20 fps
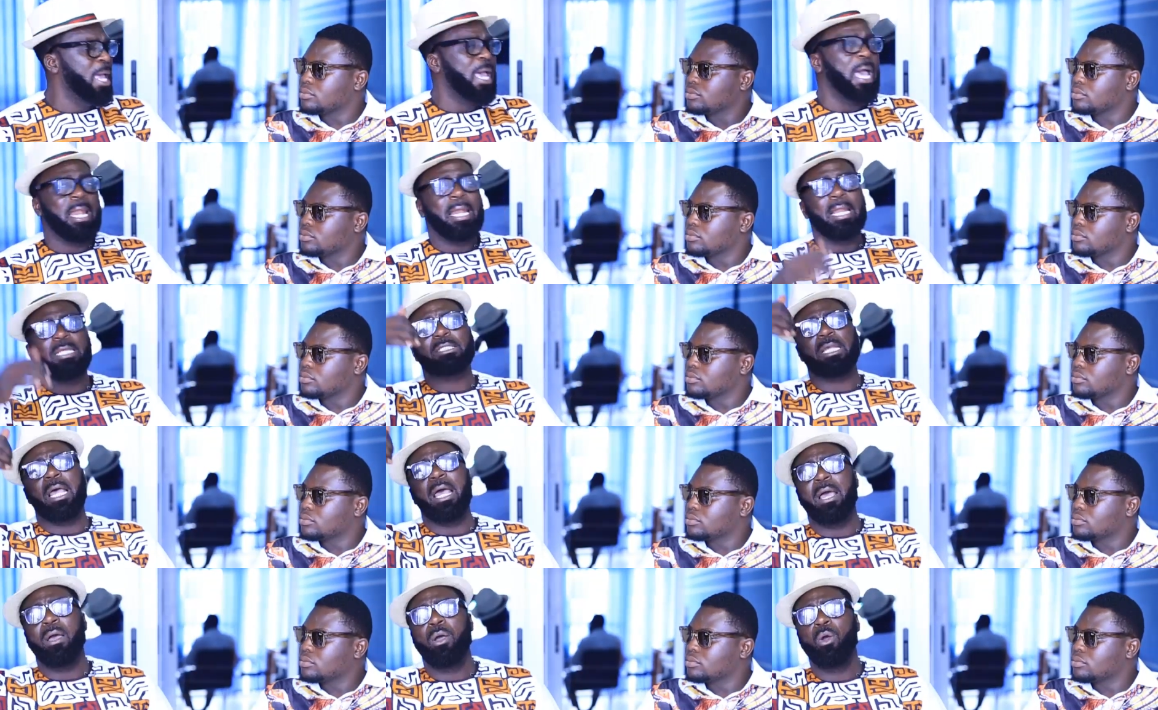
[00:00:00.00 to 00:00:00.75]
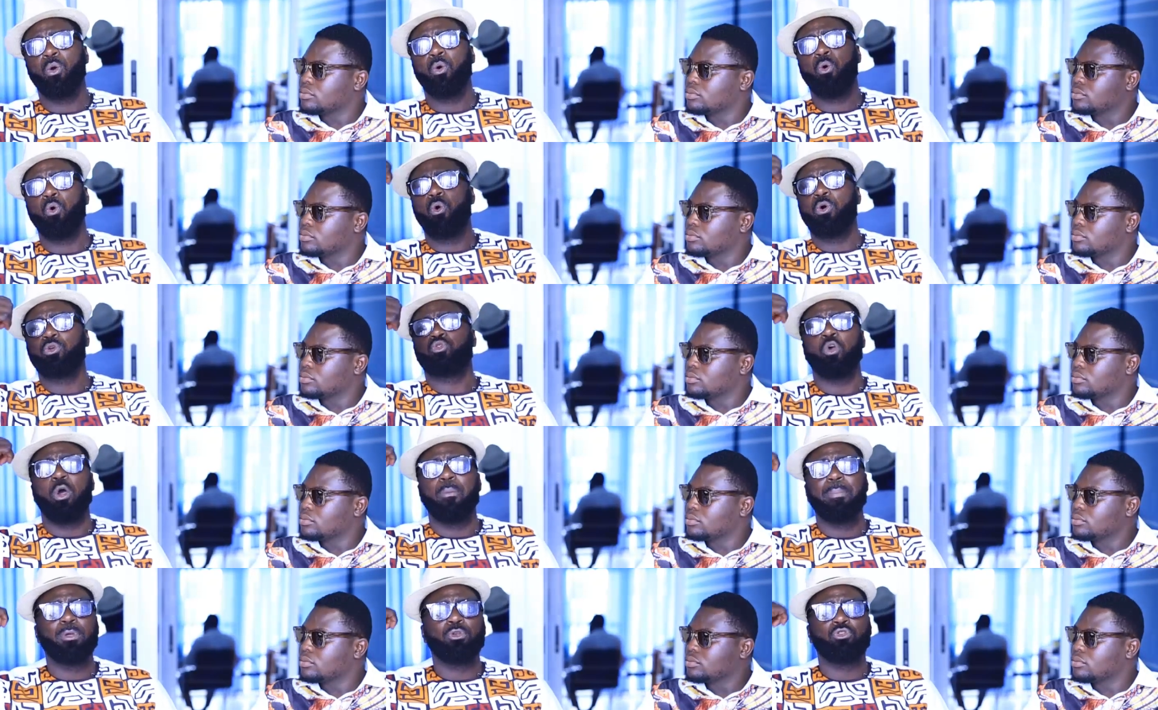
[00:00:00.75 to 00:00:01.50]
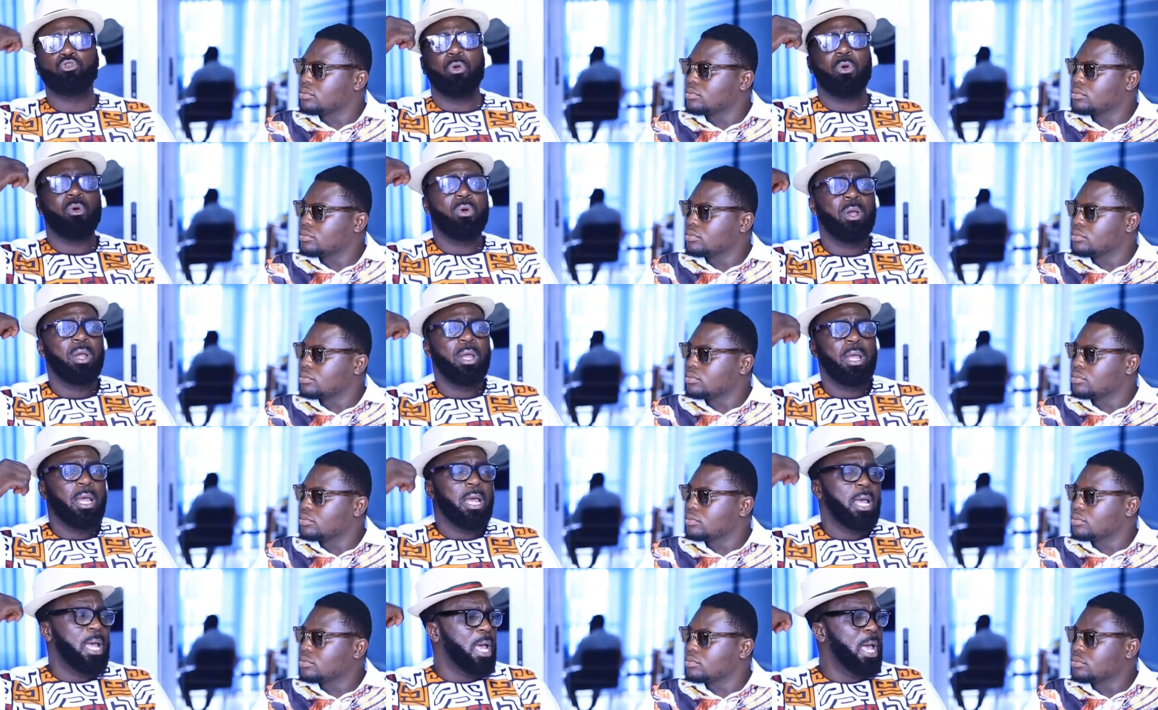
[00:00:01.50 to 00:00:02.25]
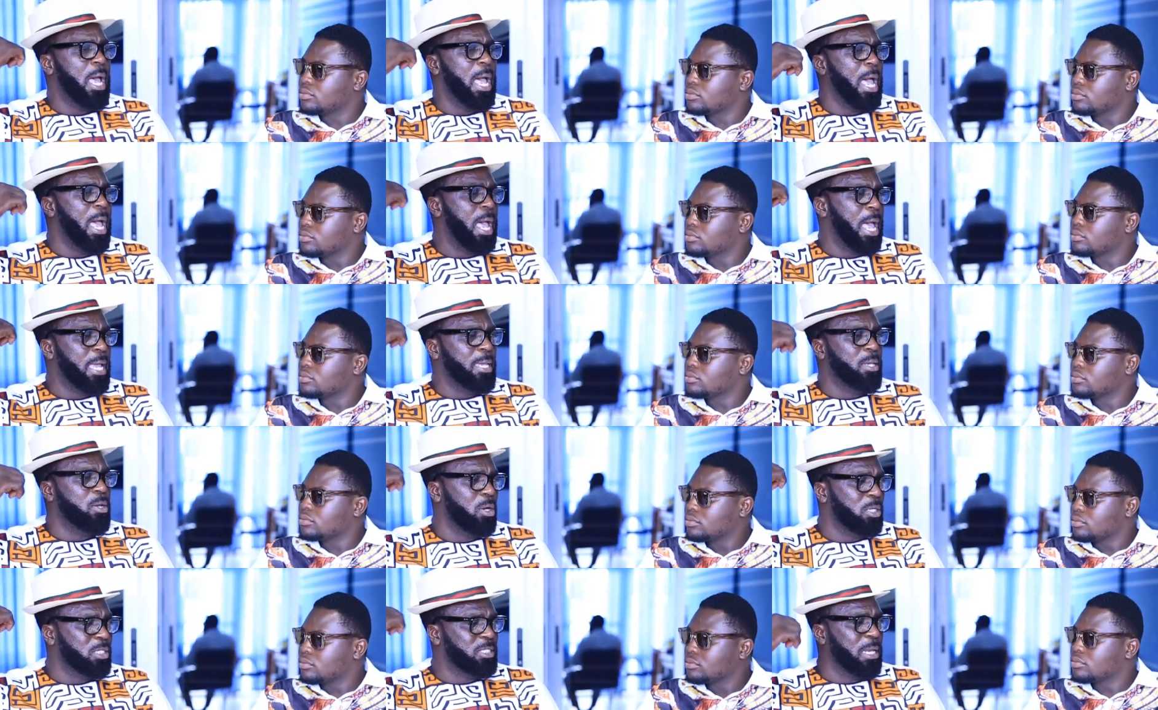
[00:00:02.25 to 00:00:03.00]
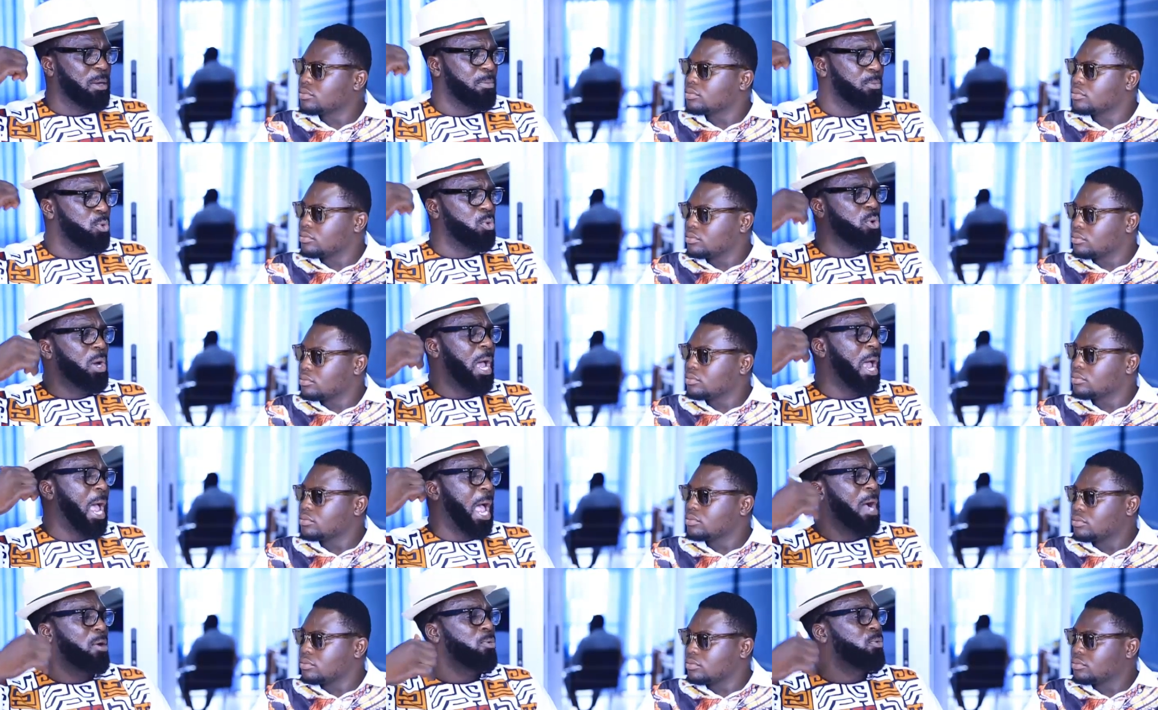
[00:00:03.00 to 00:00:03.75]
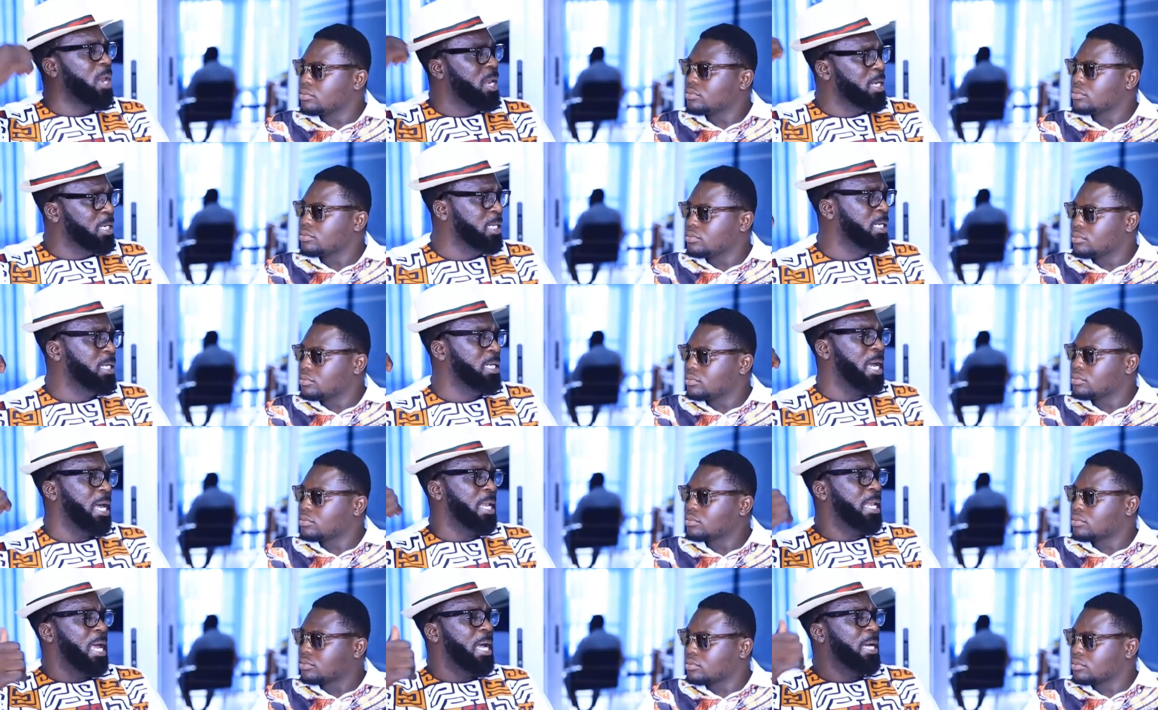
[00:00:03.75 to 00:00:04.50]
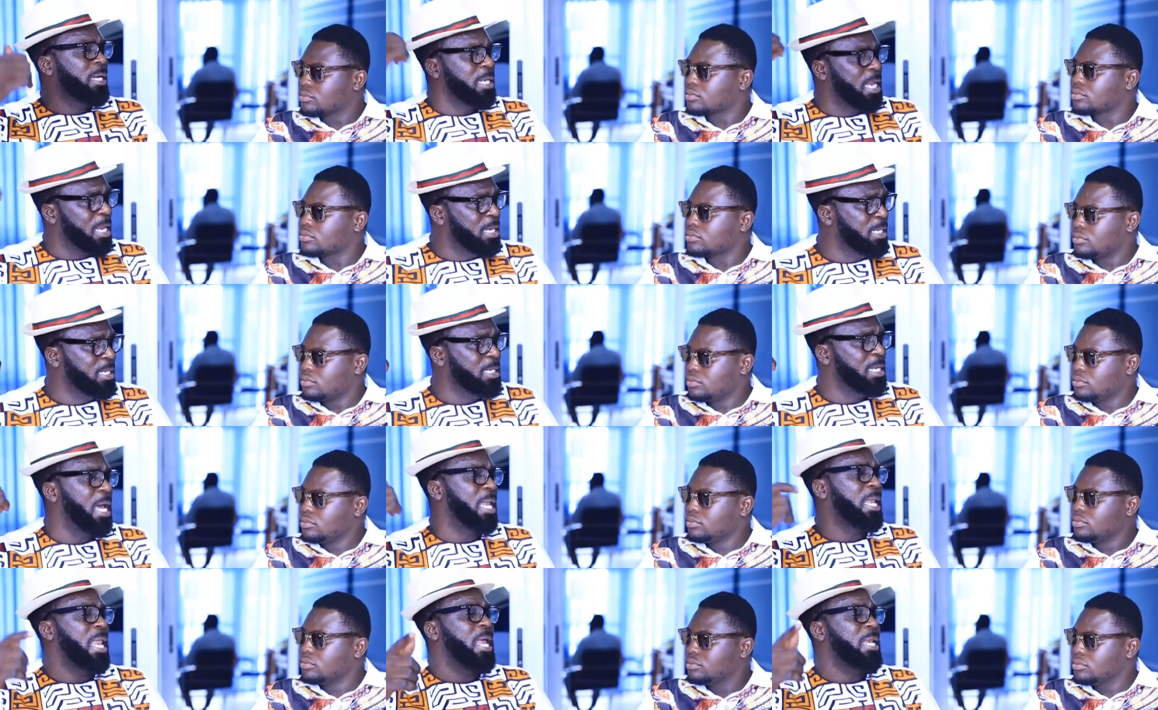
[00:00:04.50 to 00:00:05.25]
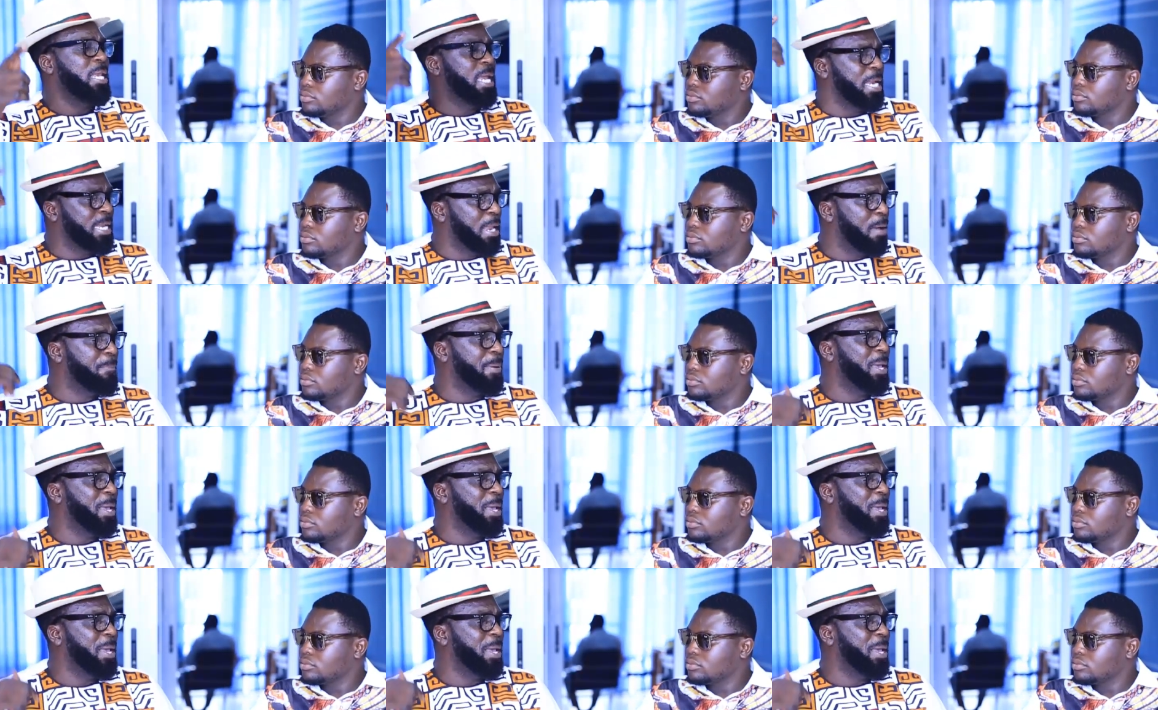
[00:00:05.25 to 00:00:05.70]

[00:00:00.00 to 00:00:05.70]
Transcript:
Speaker 1: And it's a also be so. I or say mo anwani anankani anani other